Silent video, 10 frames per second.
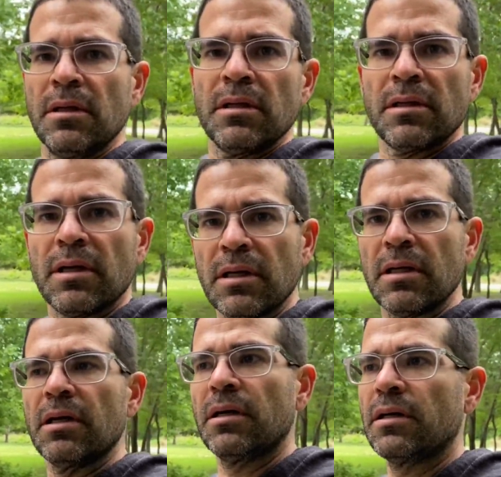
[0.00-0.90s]

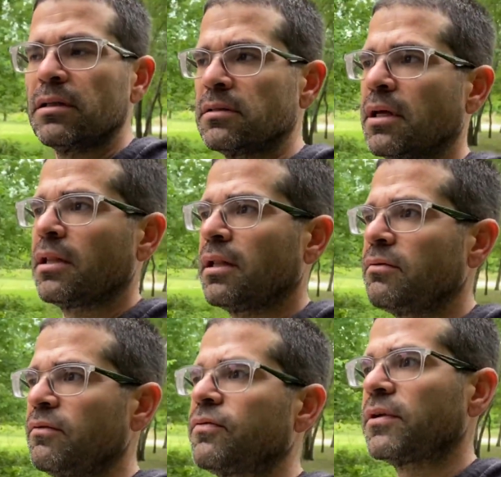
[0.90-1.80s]
not
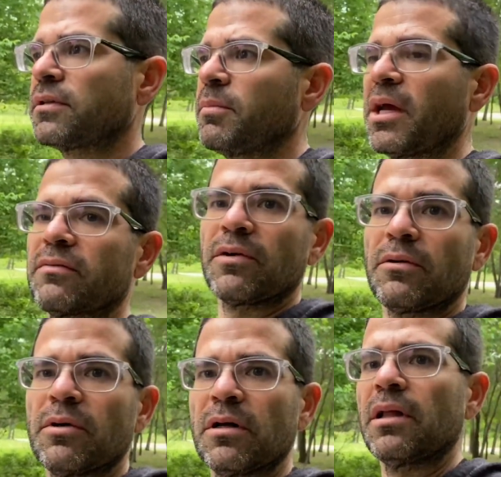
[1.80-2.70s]
level front to back very
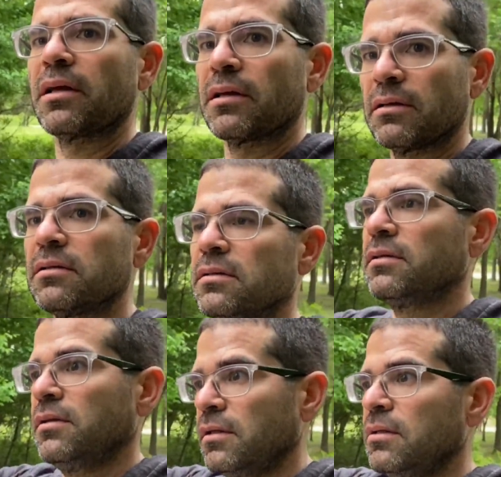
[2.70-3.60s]
well, like
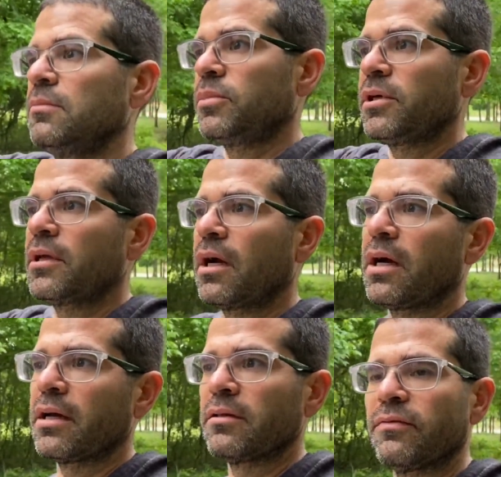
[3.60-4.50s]
pretty
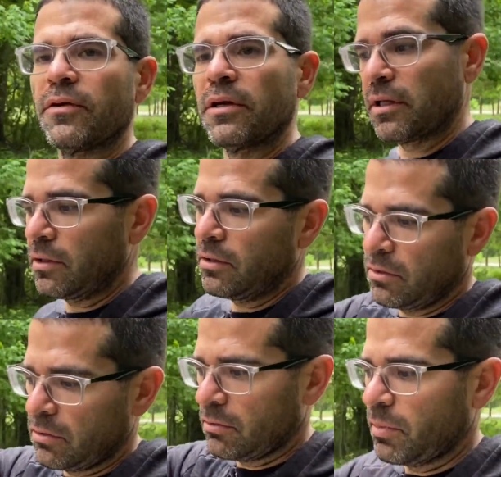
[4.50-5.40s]
high on the front end
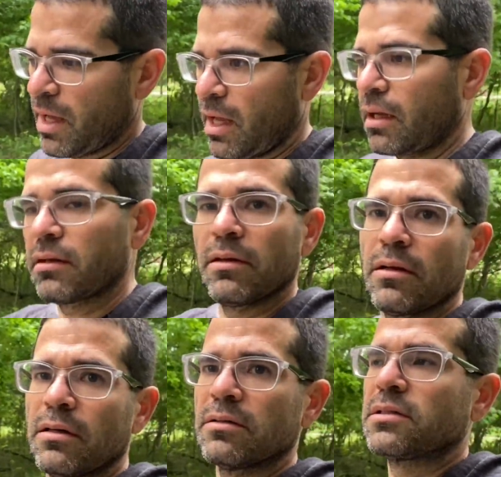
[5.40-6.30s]
or back. It
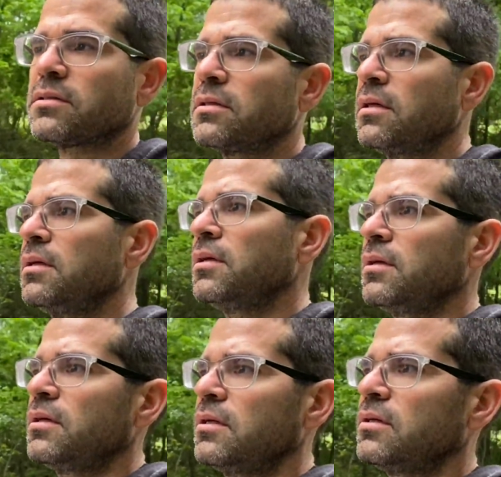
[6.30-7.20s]

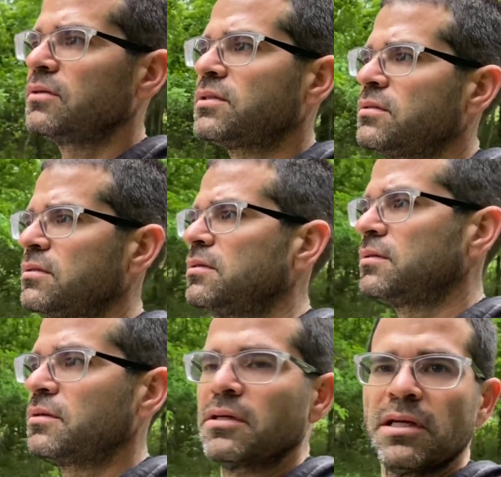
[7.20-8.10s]
was
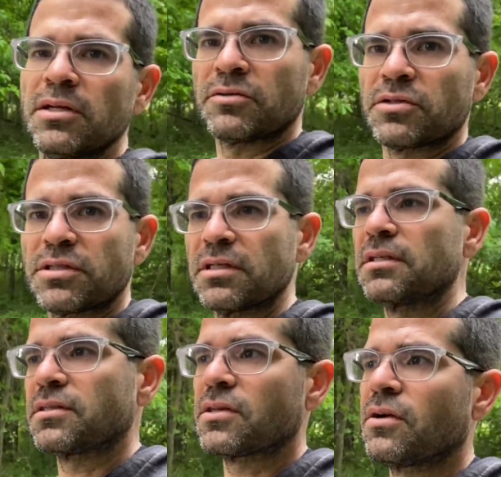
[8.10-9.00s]

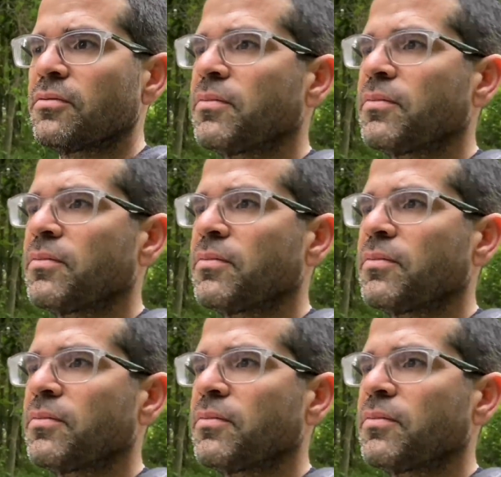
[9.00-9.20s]
interesting. So